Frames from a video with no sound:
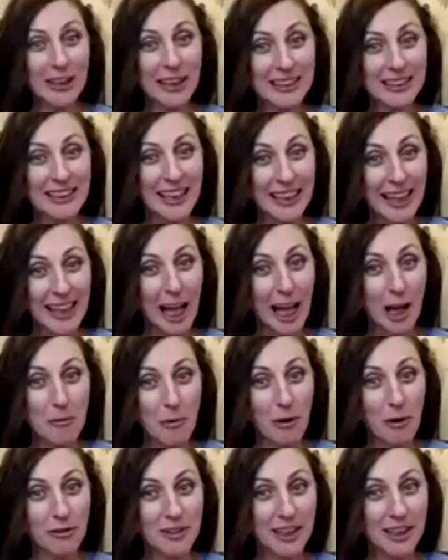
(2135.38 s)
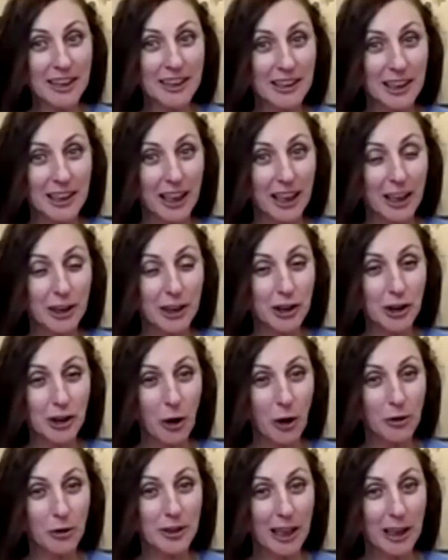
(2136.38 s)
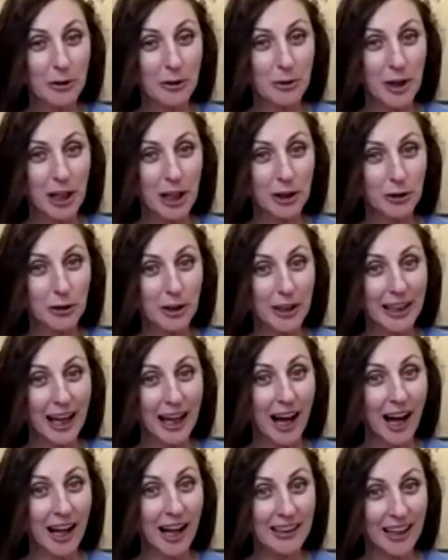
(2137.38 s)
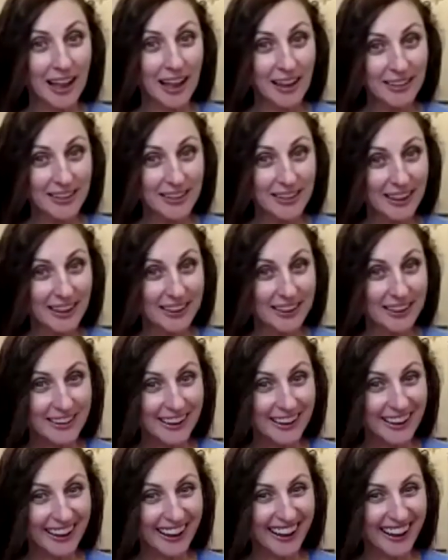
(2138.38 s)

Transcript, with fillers: but, is the name of this uh, show that we are doing? Halal Datiye.